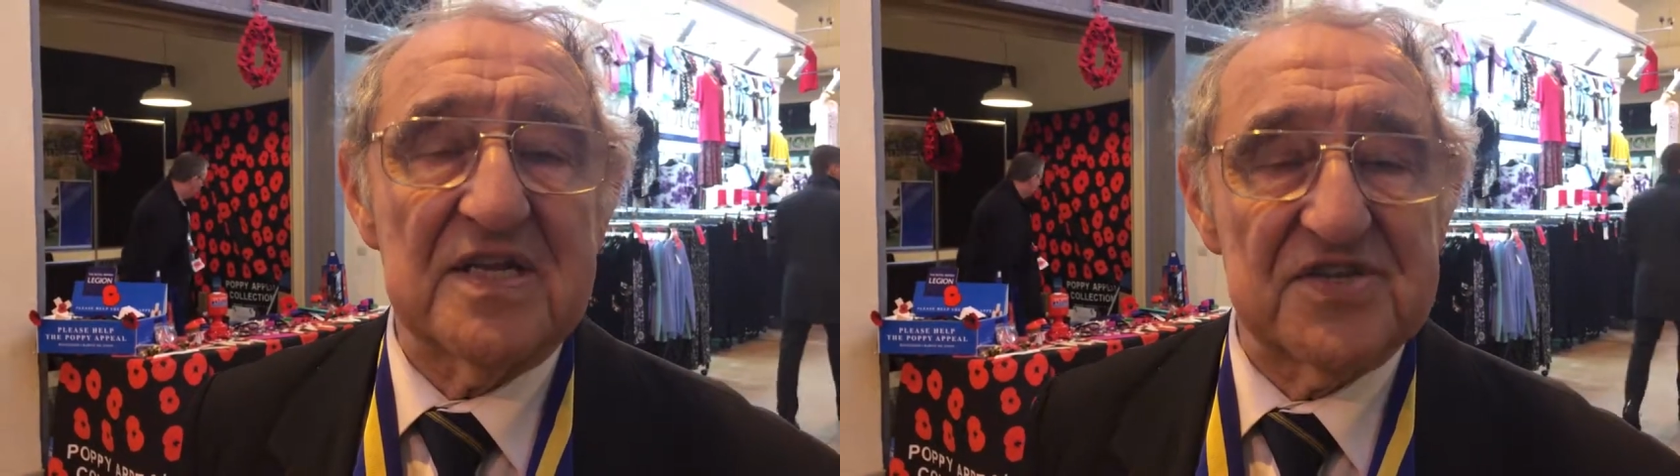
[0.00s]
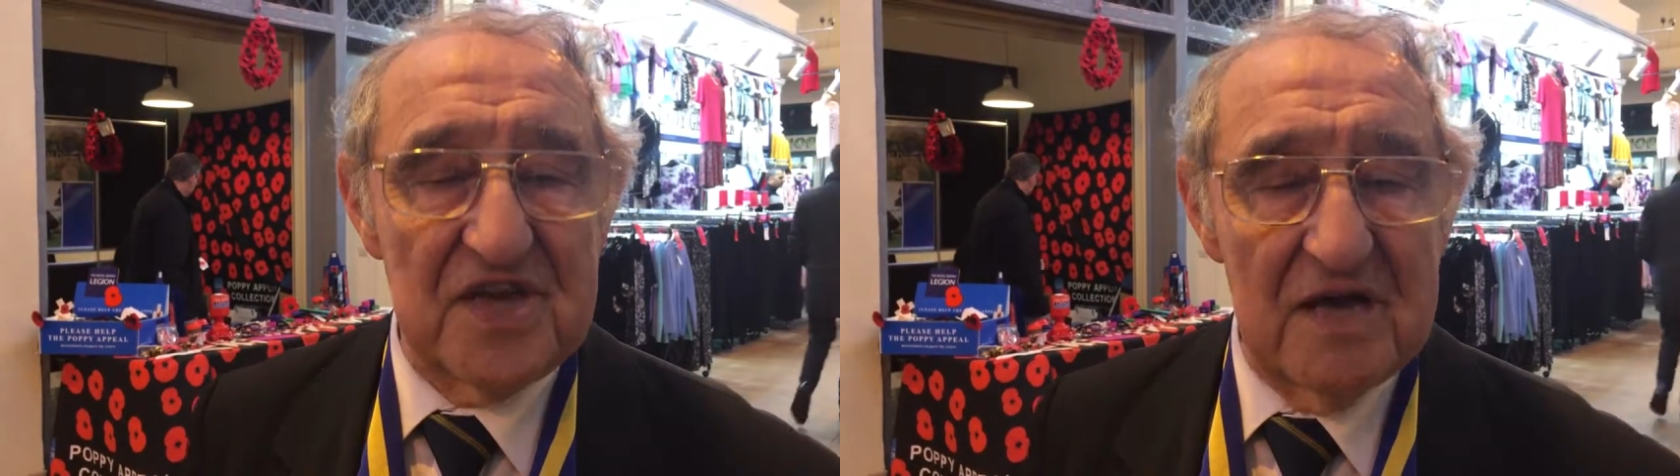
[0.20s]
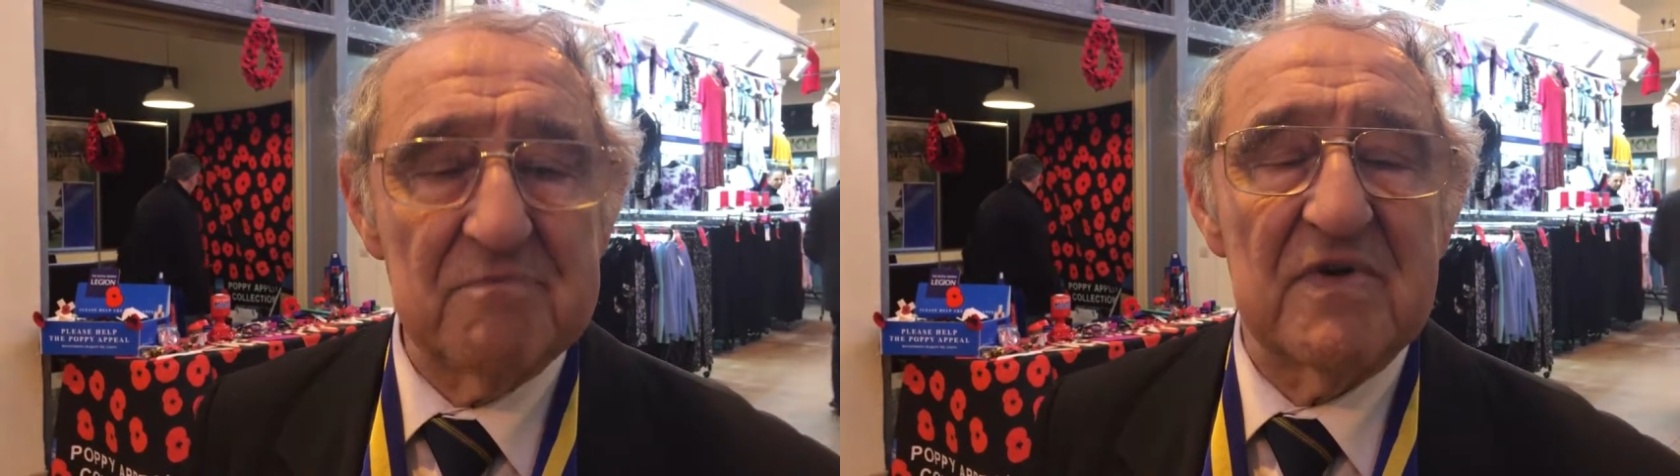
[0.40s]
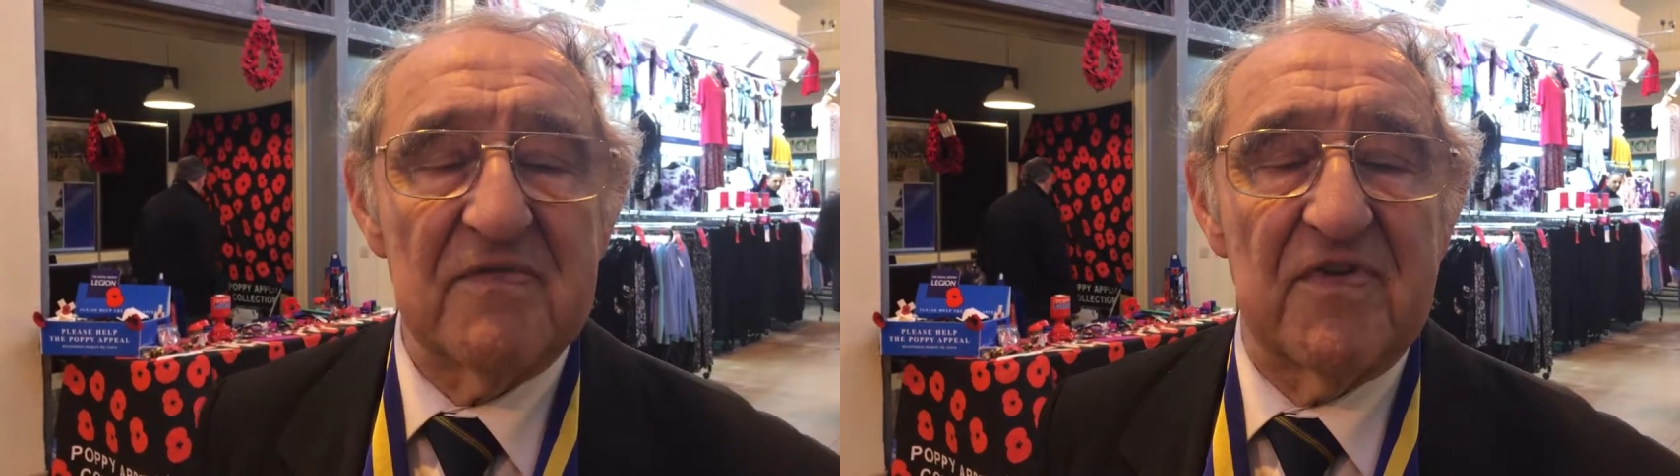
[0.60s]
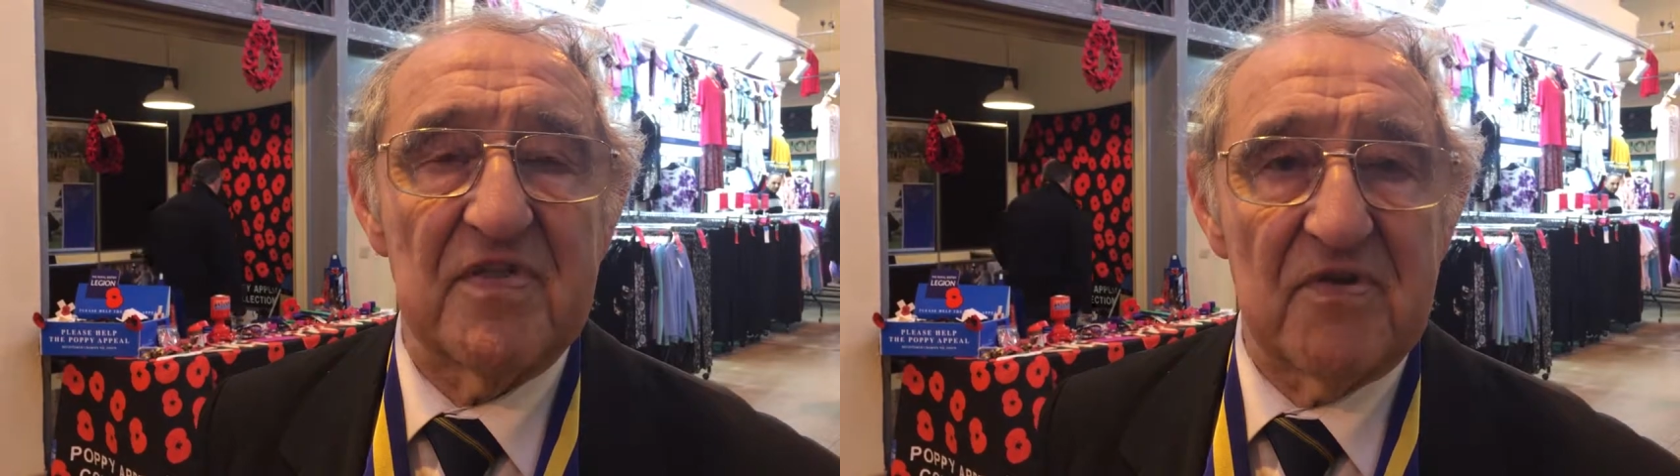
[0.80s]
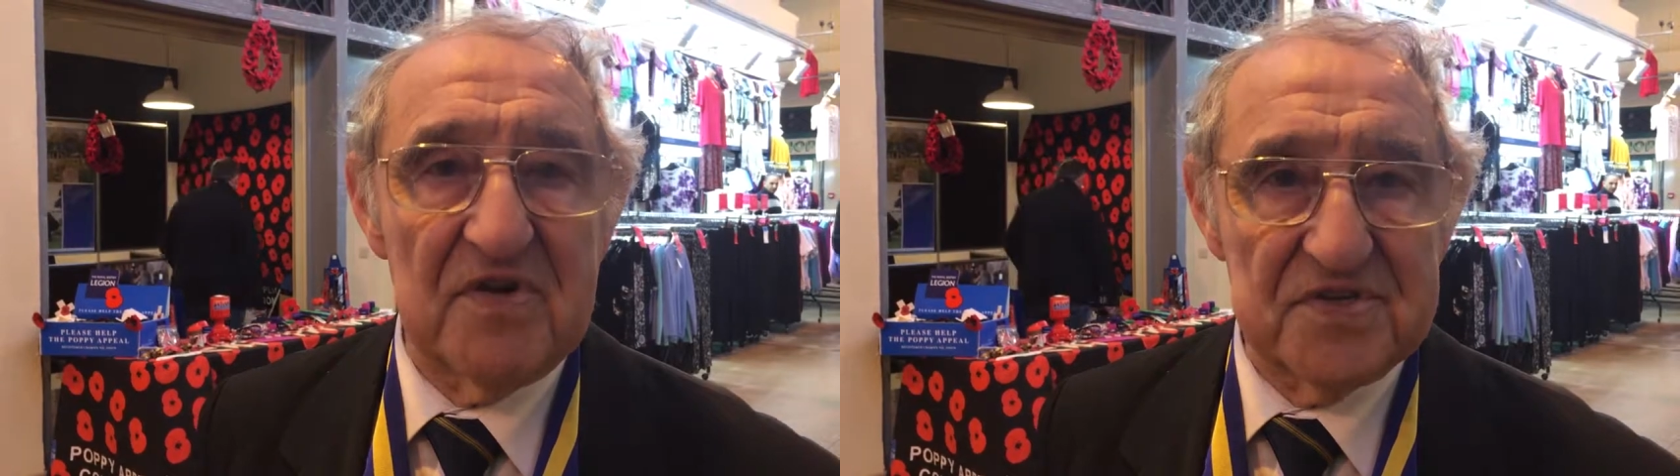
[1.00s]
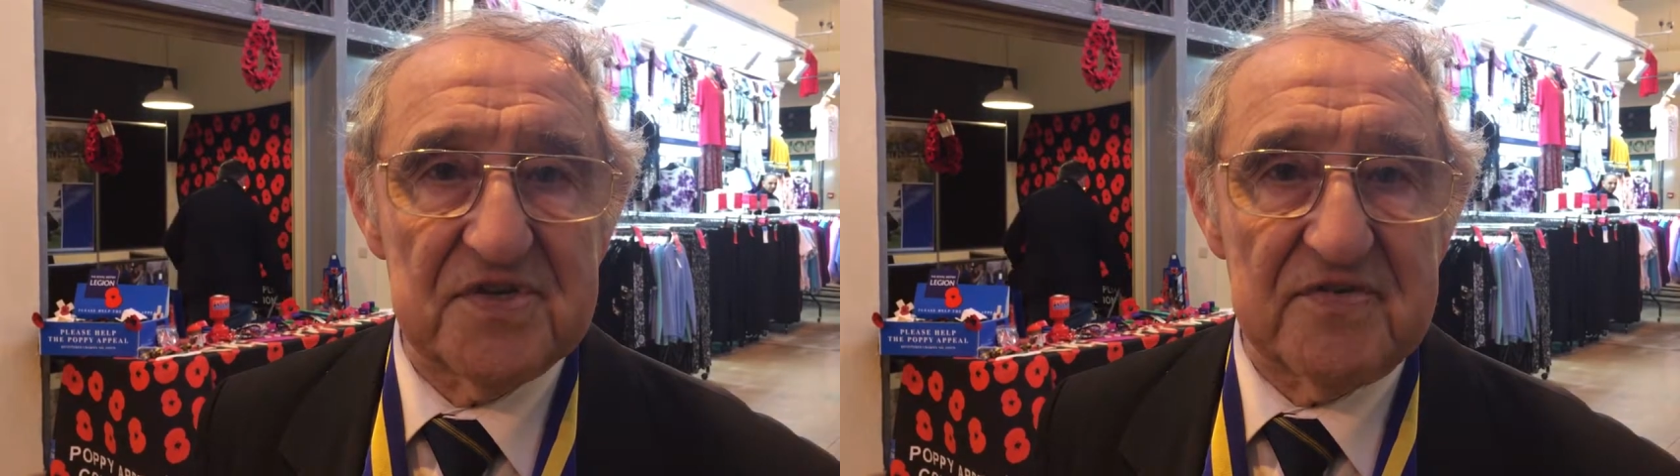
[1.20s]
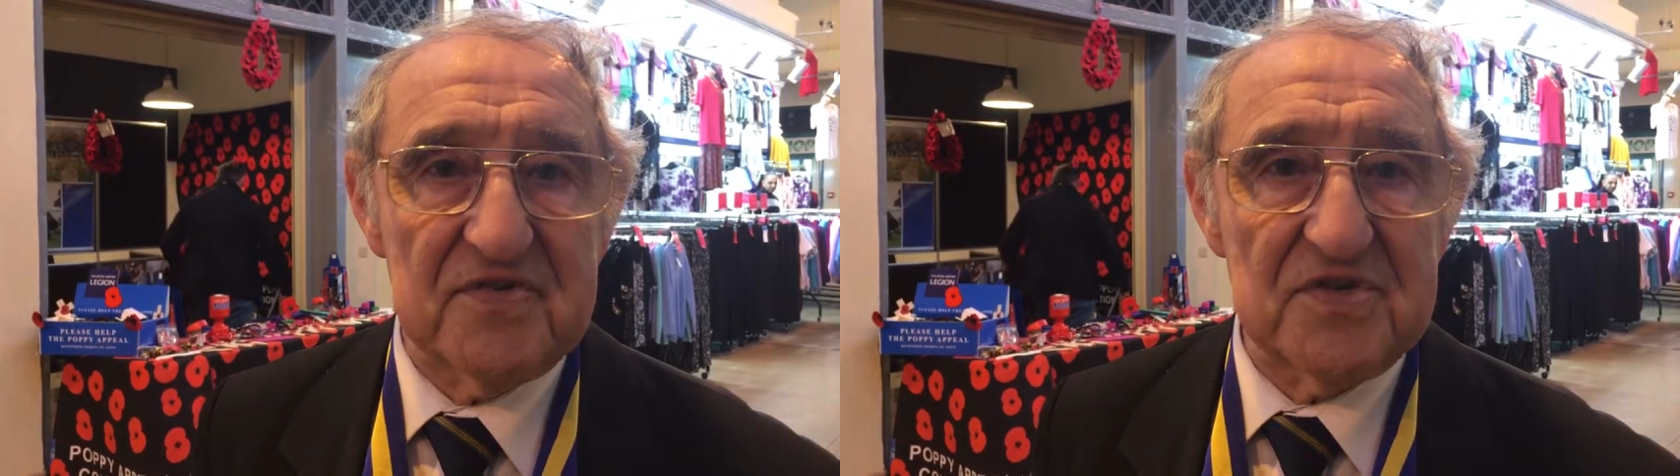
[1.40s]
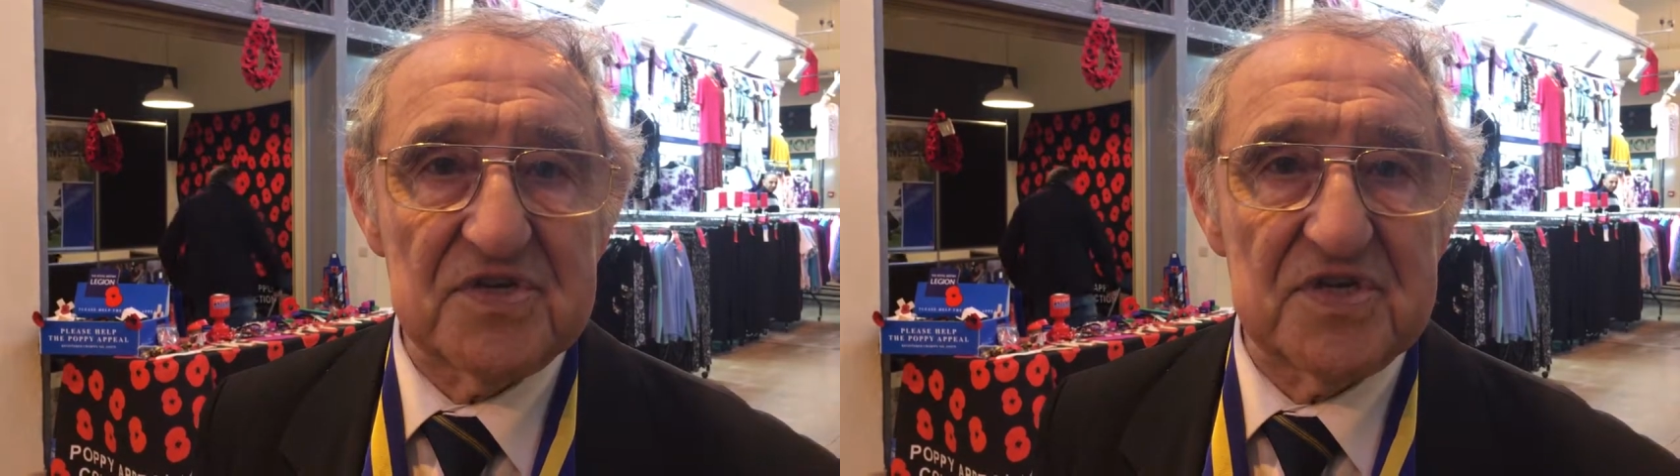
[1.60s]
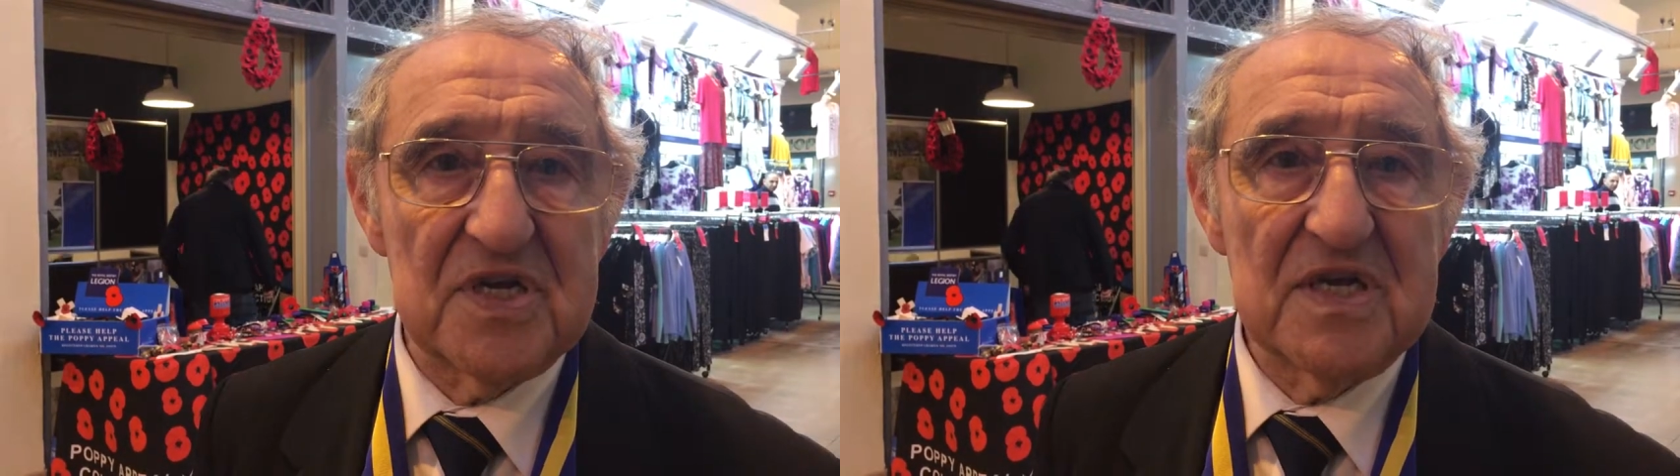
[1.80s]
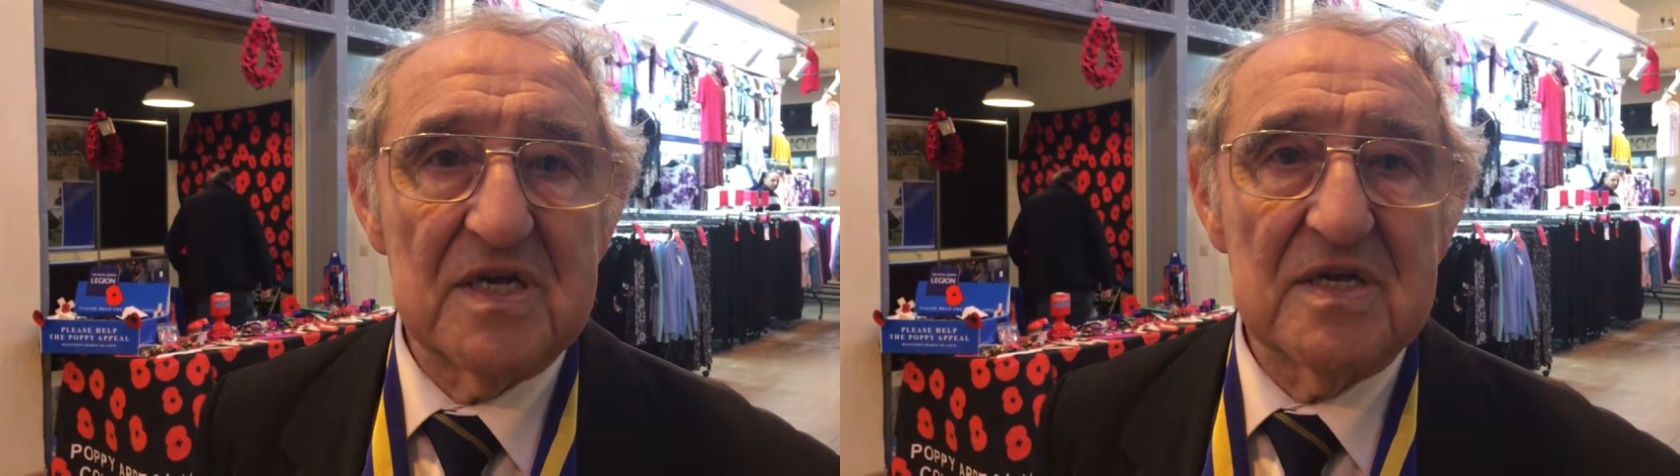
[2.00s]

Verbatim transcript: example for the rest of us